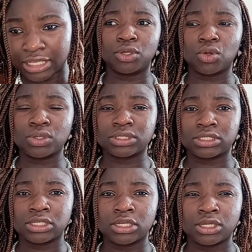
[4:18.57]
And
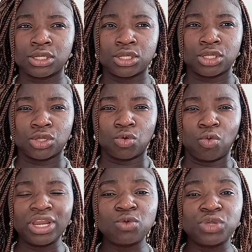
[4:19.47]
because
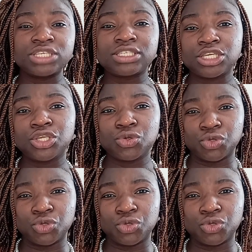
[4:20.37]
when we see you,